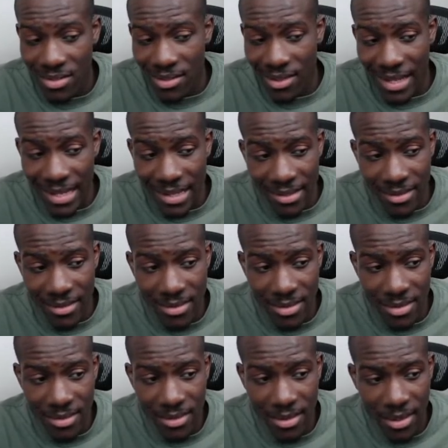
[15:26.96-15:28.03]

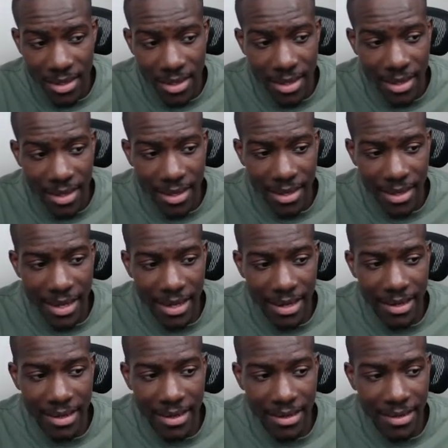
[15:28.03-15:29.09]
lands,
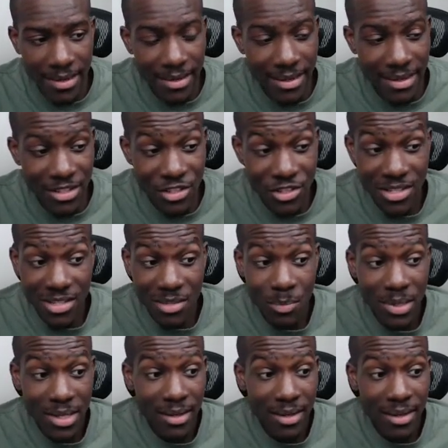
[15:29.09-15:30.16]
and it's just
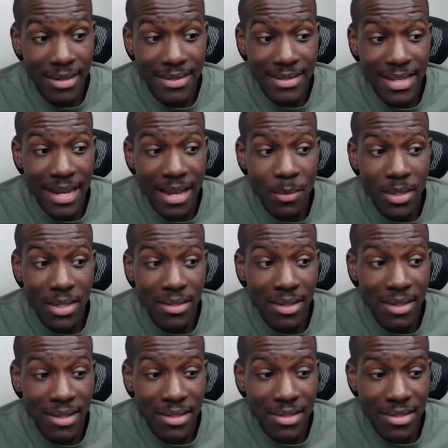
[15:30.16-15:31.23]
been untapped and
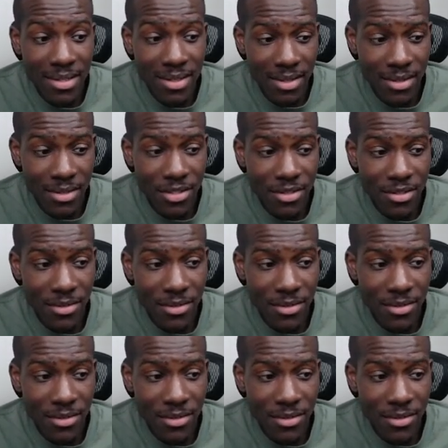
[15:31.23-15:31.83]
untouched.